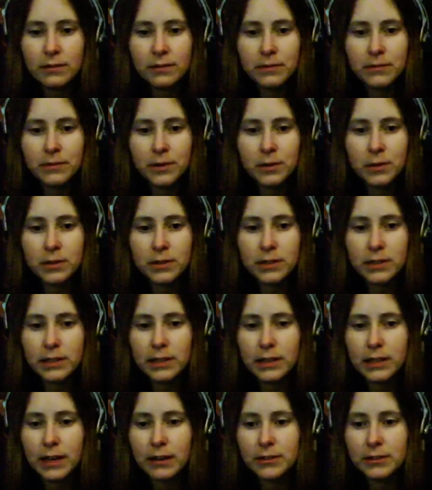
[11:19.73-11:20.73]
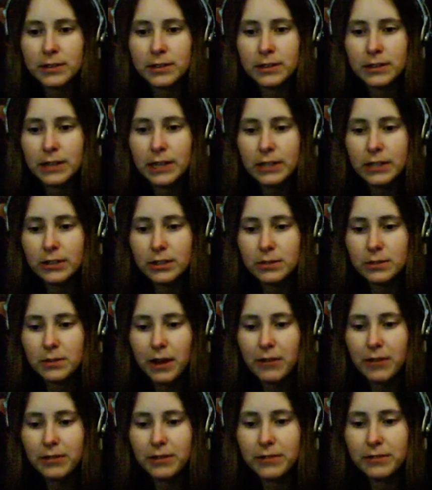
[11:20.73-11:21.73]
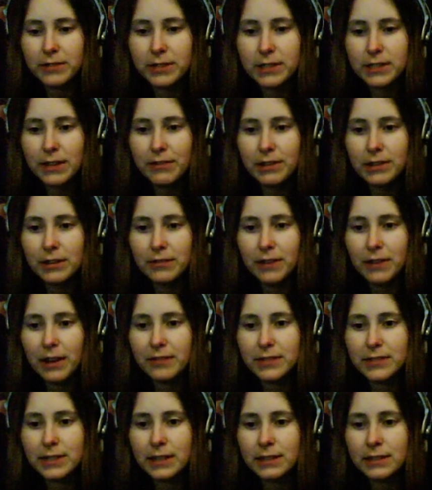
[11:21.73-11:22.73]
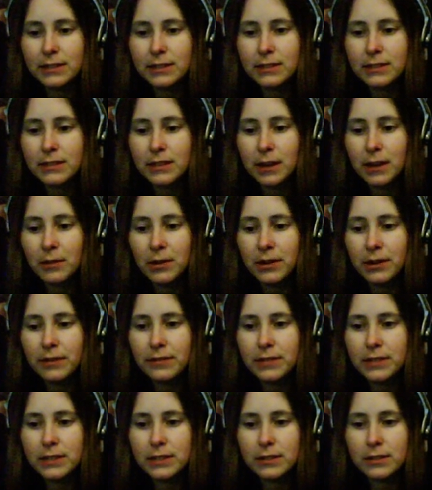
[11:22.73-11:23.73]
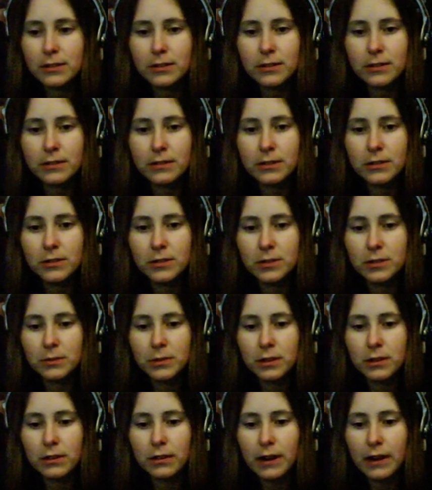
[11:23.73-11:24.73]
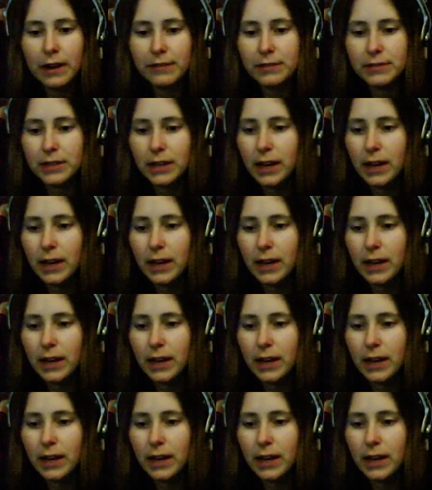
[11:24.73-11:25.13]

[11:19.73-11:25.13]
Frozen announcer, nature's prophet, for seventy-five cents. I wonder if this is usable in crafting.